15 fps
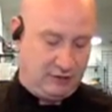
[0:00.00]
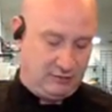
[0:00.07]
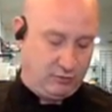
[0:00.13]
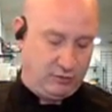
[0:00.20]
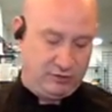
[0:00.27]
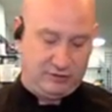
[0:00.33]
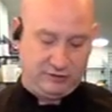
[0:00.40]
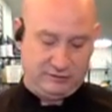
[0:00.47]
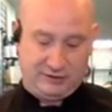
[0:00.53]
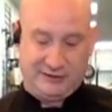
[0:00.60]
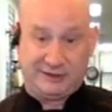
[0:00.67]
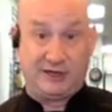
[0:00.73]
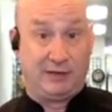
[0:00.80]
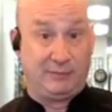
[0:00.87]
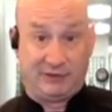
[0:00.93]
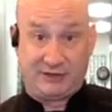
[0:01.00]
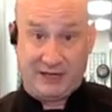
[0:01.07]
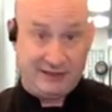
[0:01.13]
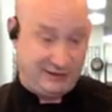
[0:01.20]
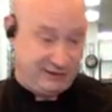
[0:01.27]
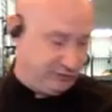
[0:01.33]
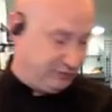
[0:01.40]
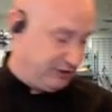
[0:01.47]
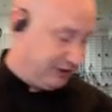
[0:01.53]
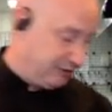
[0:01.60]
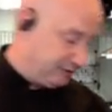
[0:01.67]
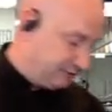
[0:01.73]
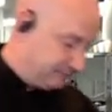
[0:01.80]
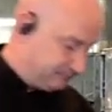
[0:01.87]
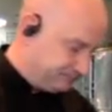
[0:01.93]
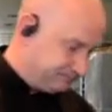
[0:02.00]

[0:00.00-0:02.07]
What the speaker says: or complicated ingredients.